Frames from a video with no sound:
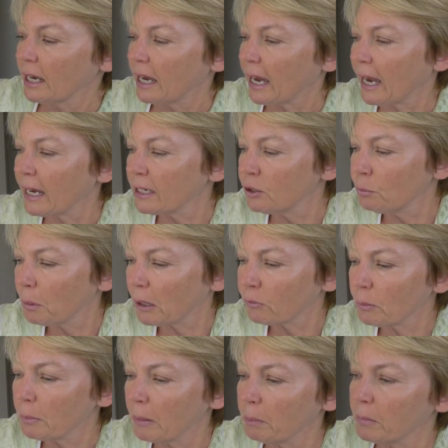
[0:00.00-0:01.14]
and you might
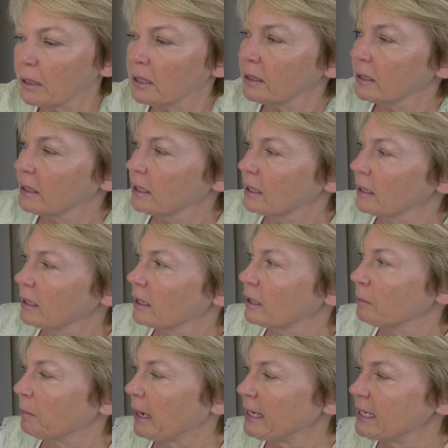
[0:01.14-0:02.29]
remember
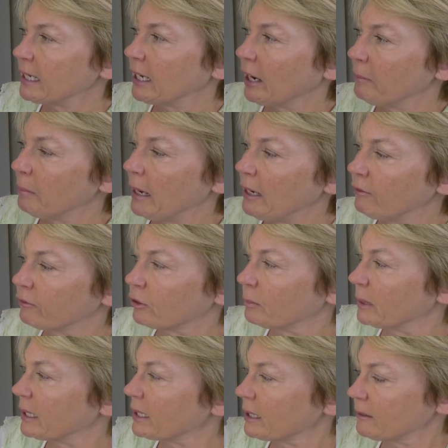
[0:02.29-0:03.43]
the painting I made from
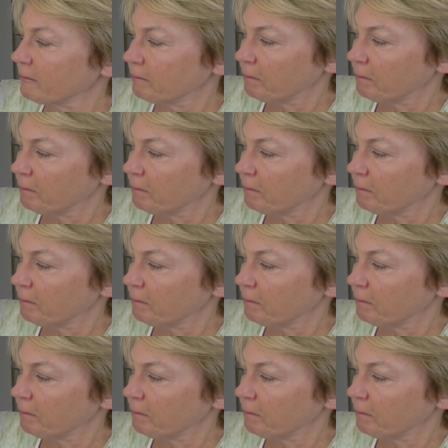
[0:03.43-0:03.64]
it.